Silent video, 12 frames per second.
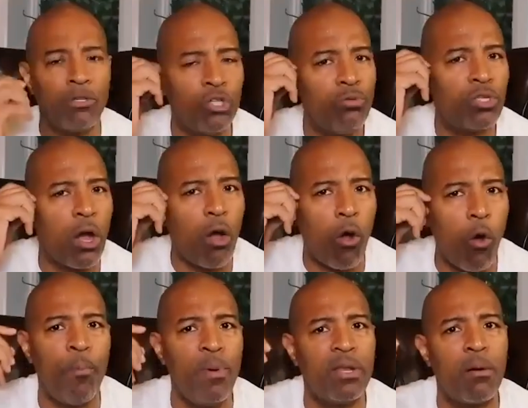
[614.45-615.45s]
you to
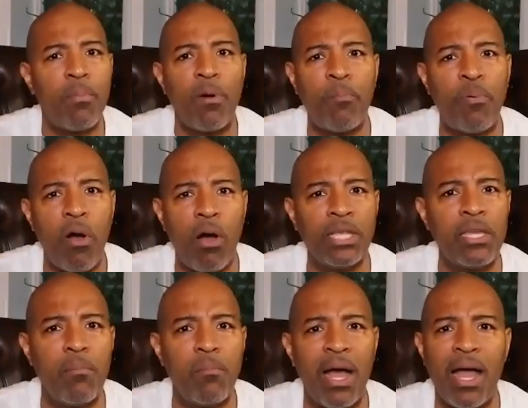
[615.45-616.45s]
open up a part of
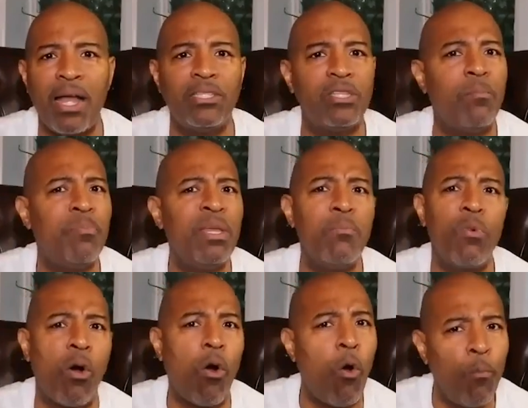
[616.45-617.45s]
your mind to be
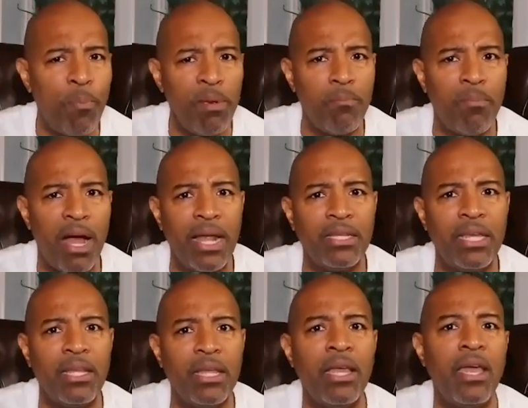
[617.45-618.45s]
more
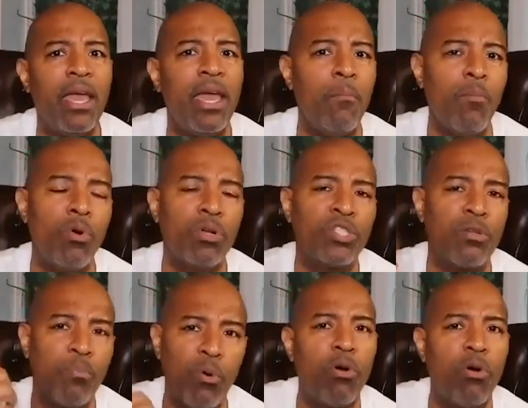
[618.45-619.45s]
open-minded and more
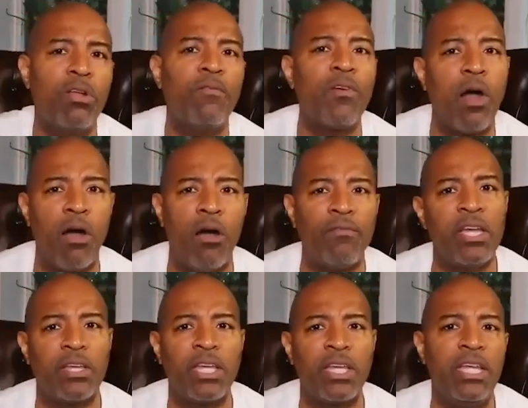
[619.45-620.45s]
supportive of
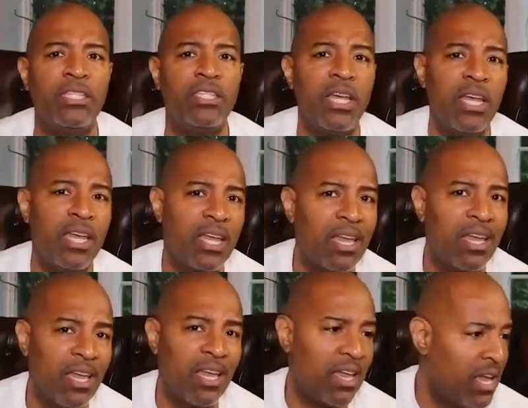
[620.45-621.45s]
your kids
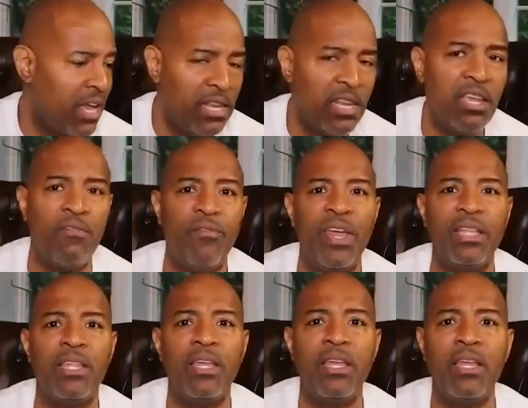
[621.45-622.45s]
in the
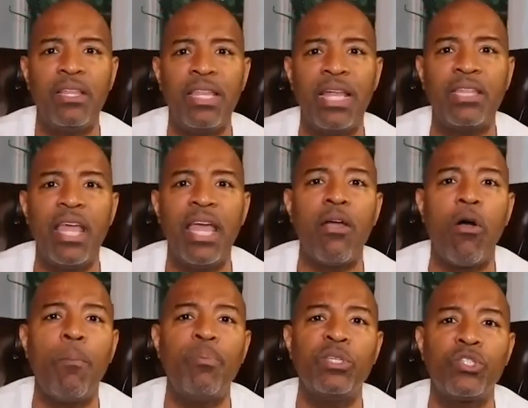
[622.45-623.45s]
event that they
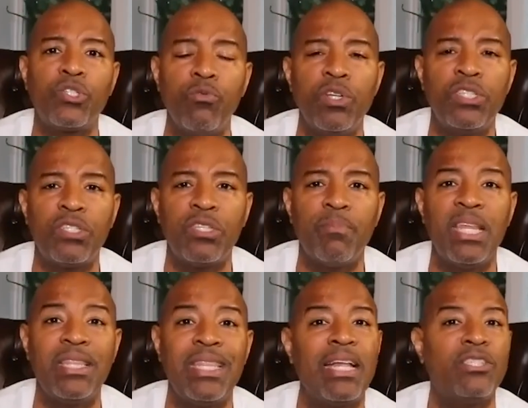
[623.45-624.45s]
are pursuing
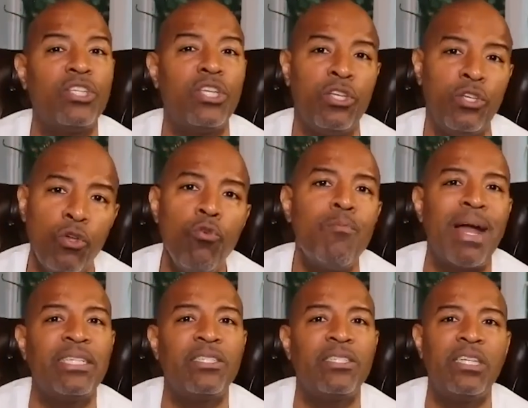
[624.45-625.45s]
something that to you
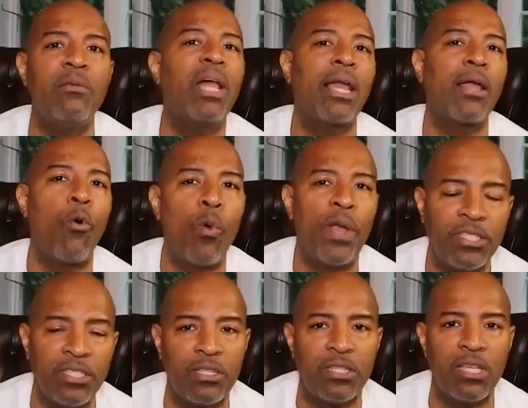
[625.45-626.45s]
might seem like a
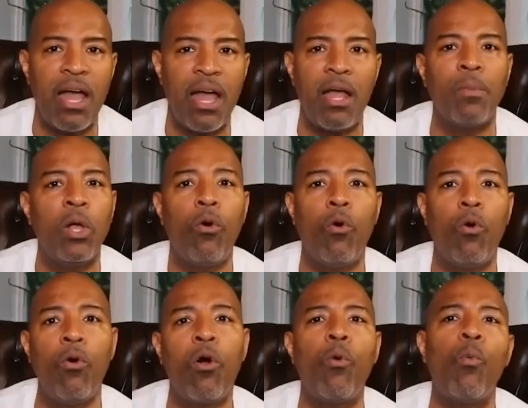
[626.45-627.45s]
waste of time,
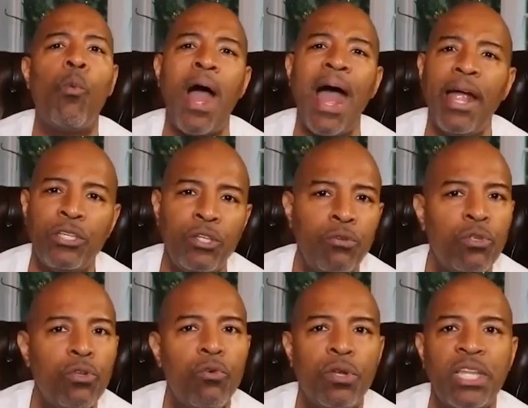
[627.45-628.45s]
or why are you
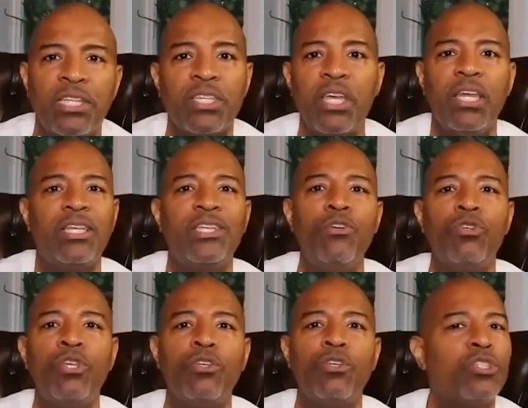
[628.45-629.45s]
doing this? You,
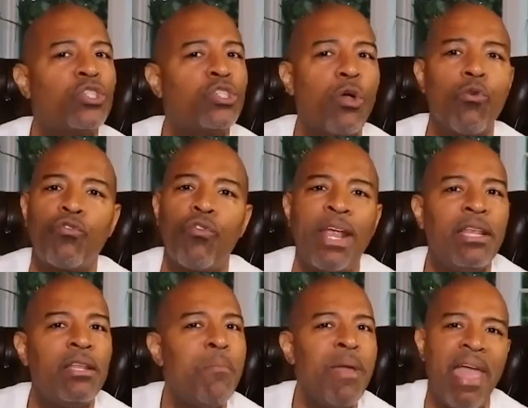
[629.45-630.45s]
you, you're so great
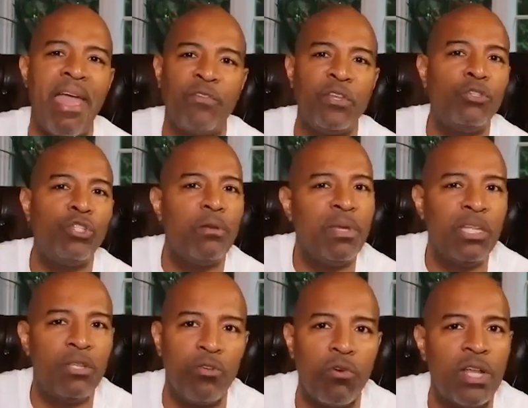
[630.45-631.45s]
in math, you should be
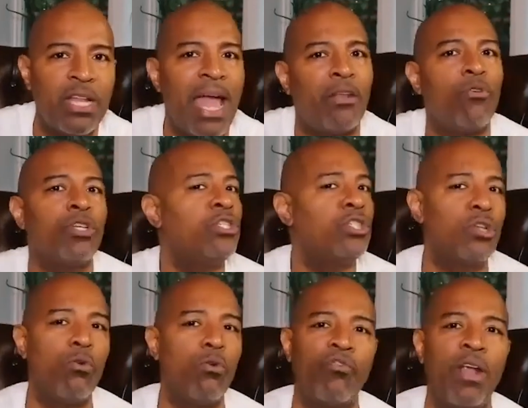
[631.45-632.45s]
doing that, or you're
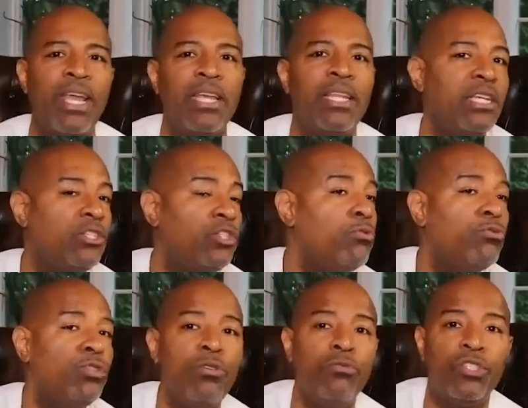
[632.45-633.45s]
so great in this, you,
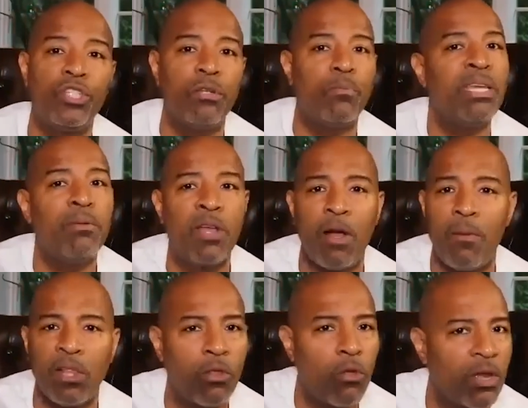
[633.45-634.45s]
you should
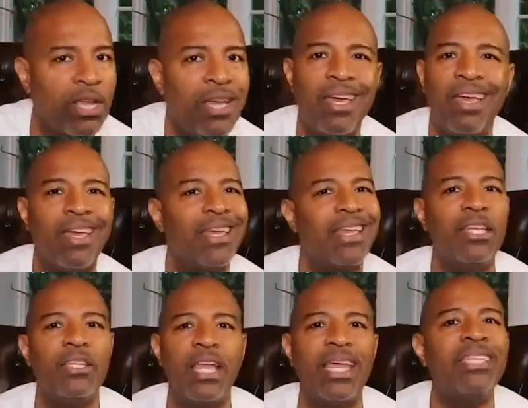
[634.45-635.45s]
become a lawyer.
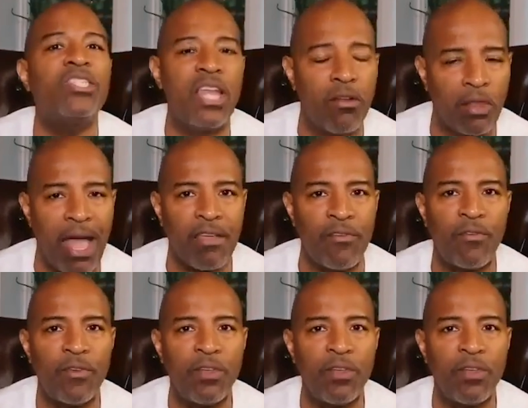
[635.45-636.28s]
It's their life.